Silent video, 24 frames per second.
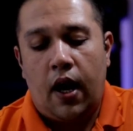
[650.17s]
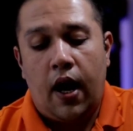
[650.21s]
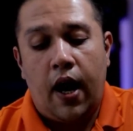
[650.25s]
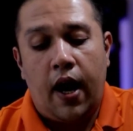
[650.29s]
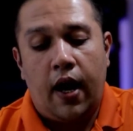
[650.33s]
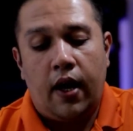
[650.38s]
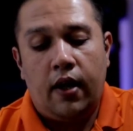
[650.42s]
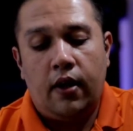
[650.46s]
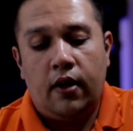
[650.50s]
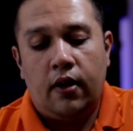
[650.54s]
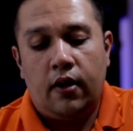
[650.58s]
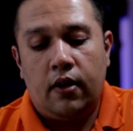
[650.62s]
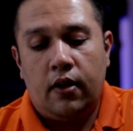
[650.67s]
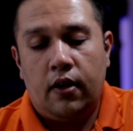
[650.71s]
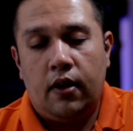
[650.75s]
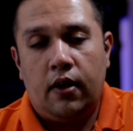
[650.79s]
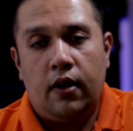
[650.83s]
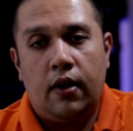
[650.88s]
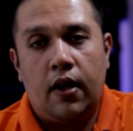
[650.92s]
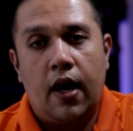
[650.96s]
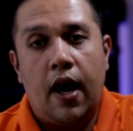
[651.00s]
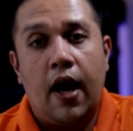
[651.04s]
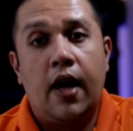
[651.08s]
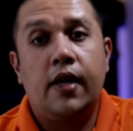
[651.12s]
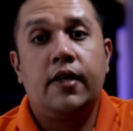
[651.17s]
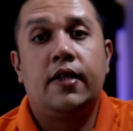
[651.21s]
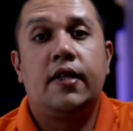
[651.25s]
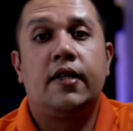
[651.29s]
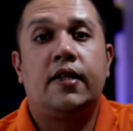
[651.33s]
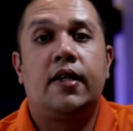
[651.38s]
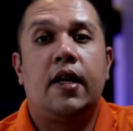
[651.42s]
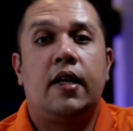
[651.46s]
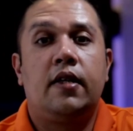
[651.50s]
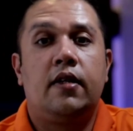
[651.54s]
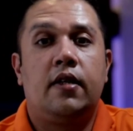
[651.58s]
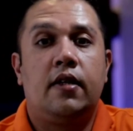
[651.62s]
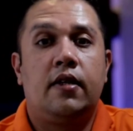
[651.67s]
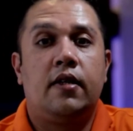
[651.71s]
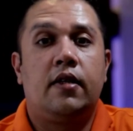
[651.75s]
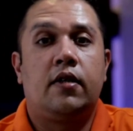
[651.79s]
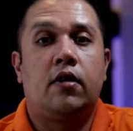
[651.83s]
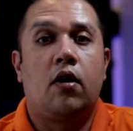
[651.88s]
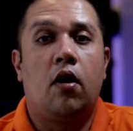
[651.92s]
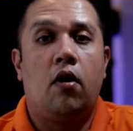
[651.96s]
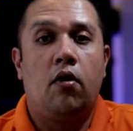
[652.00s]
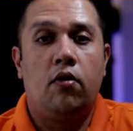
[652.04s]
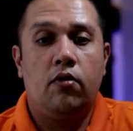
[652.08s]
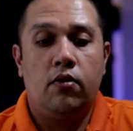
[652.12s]
And as the
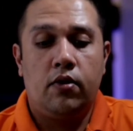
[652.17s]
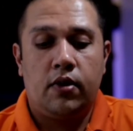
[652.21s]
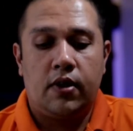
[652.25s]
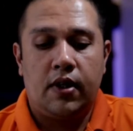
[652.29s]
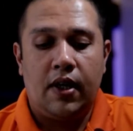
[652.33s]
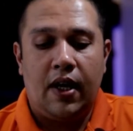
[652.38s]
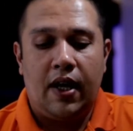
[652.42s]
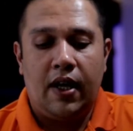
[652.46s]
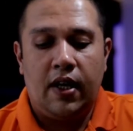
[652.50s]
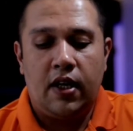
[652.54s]
sentence goes,